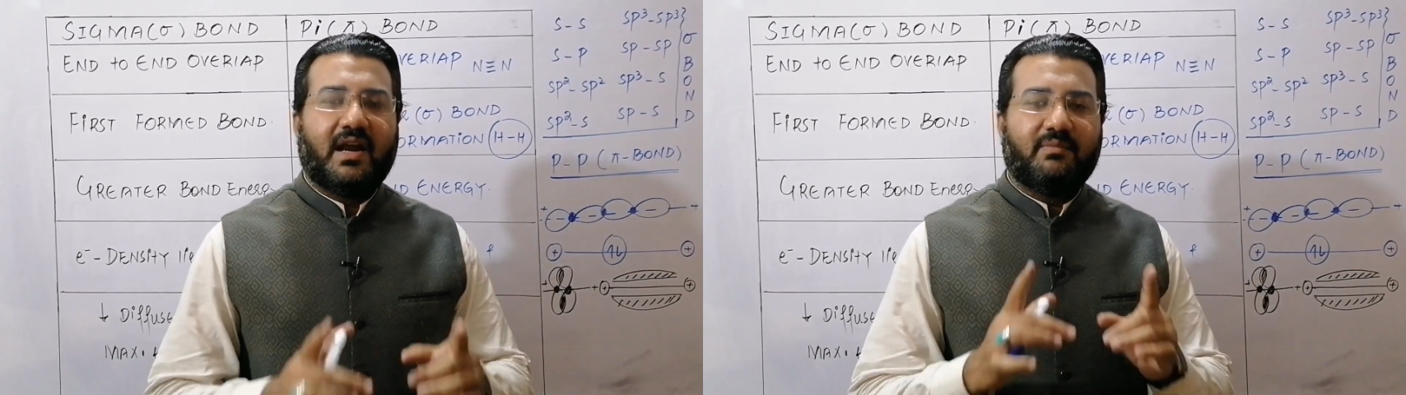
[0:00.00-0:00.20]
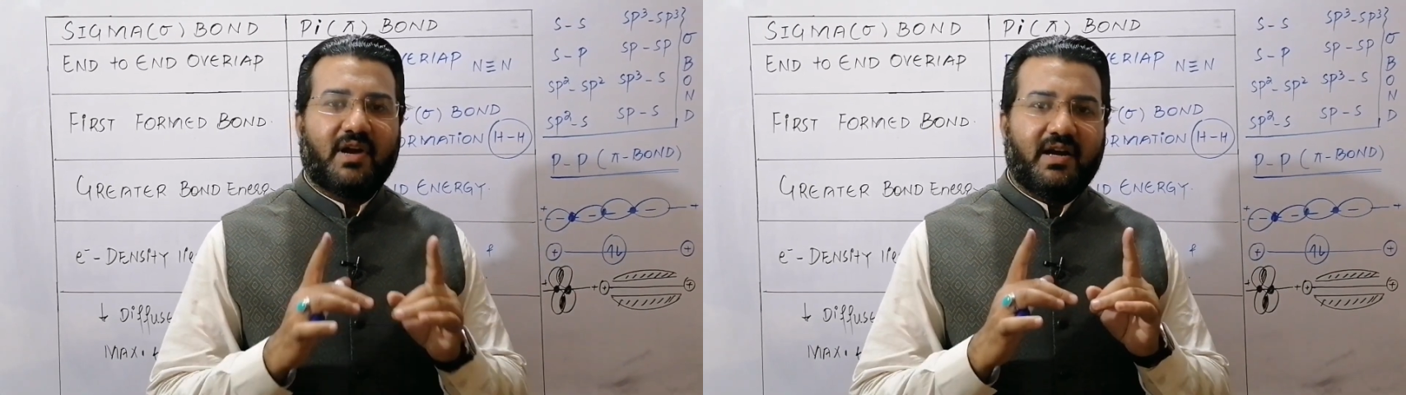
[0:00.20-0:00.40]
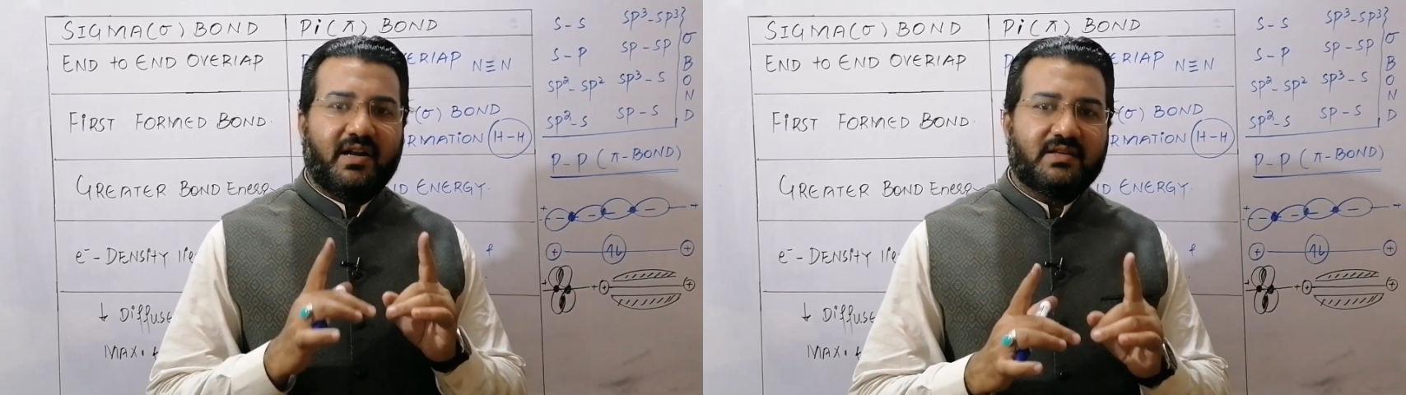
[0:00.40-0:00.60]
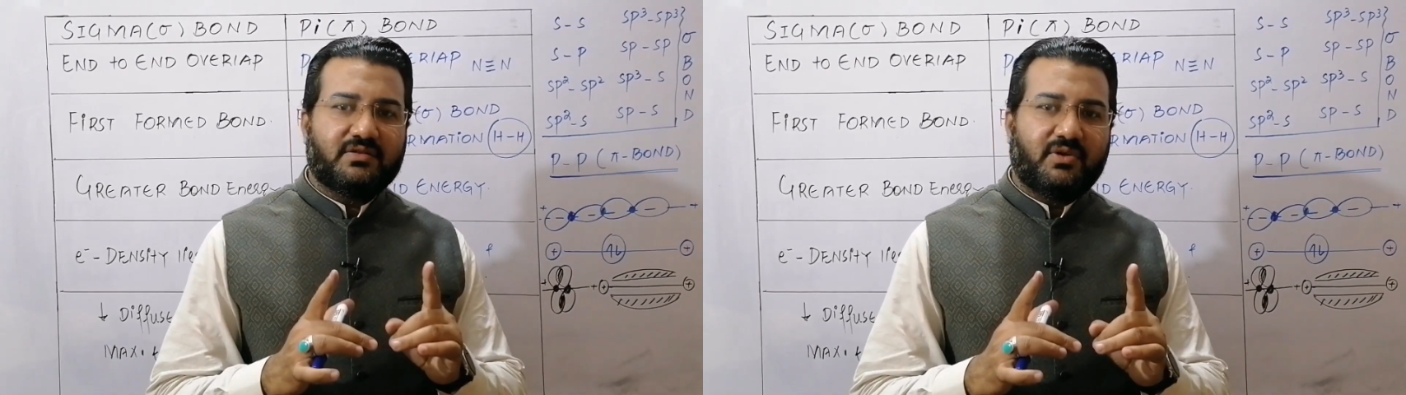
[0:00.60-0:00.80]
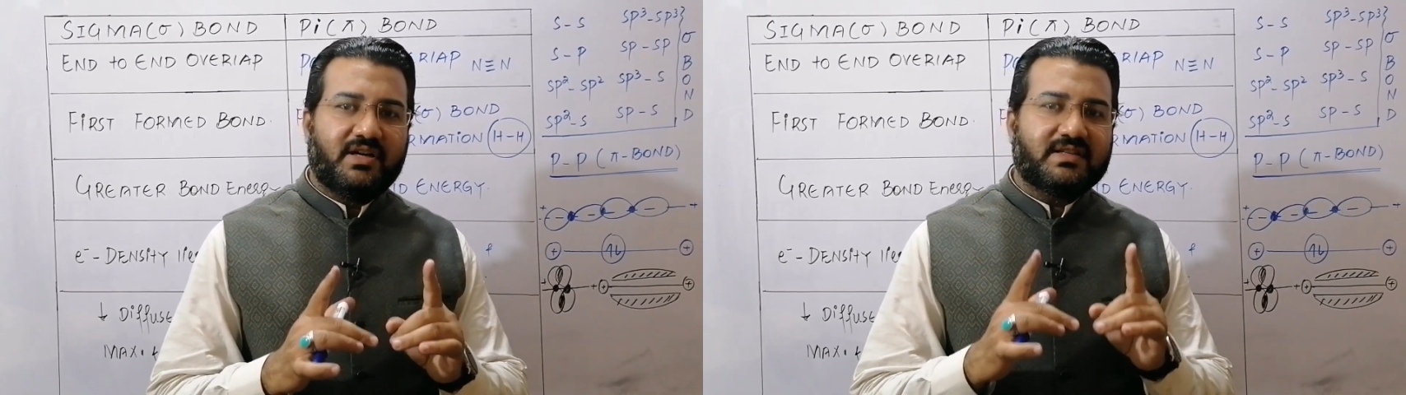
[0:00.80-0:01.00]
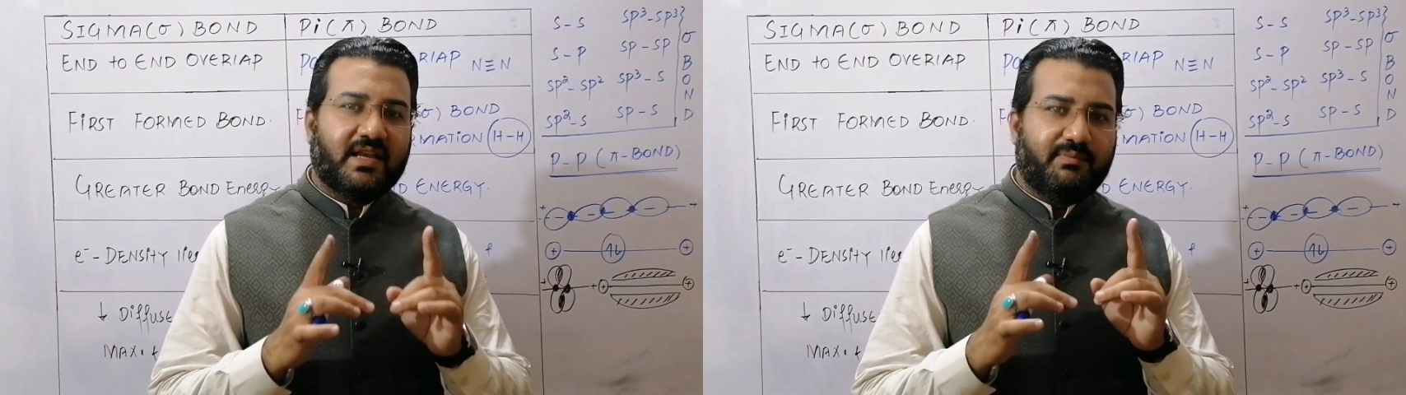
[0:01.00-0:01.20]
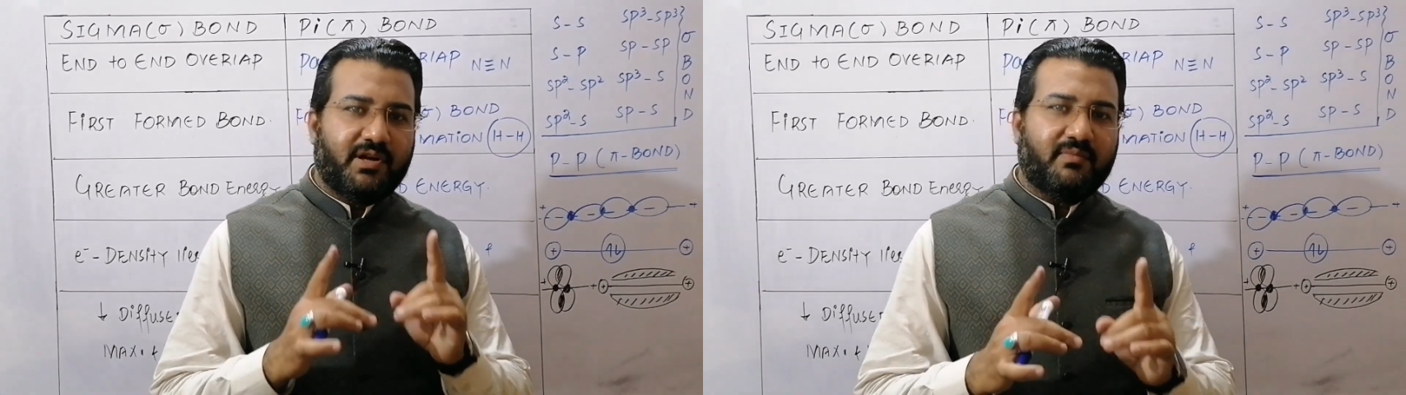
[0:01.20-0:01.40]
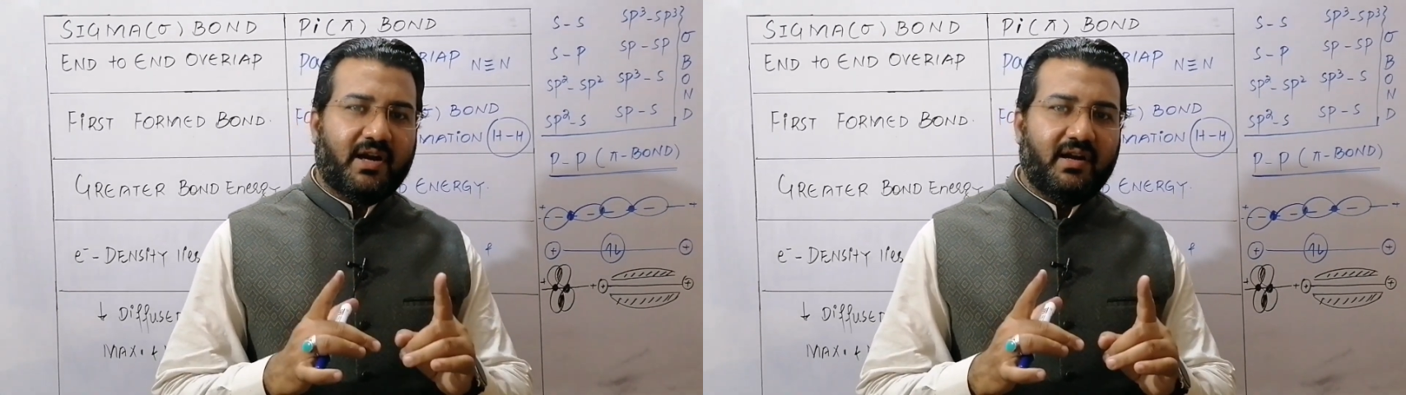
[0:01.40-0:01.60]
And my dear students, keep
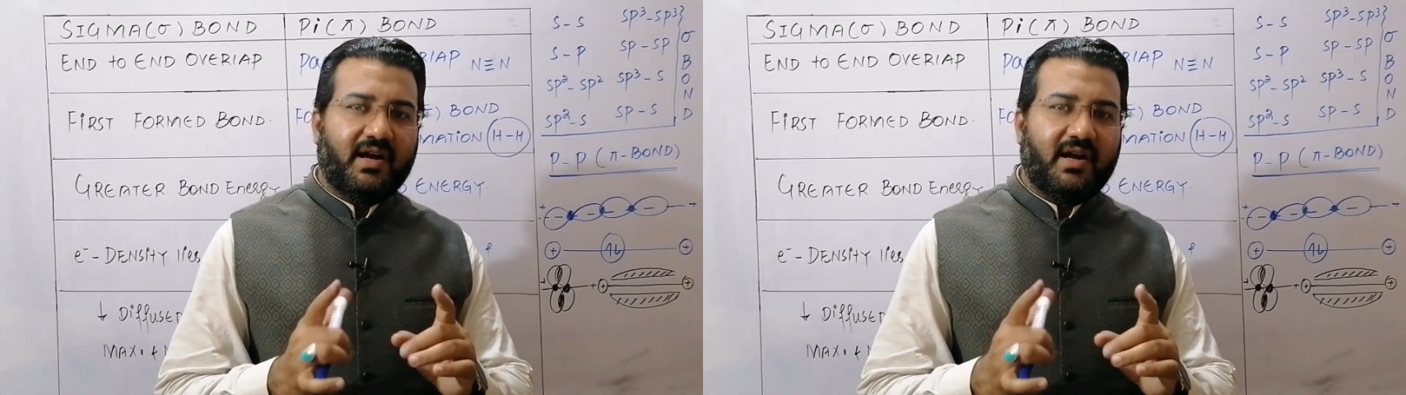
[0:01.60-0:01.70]
in mind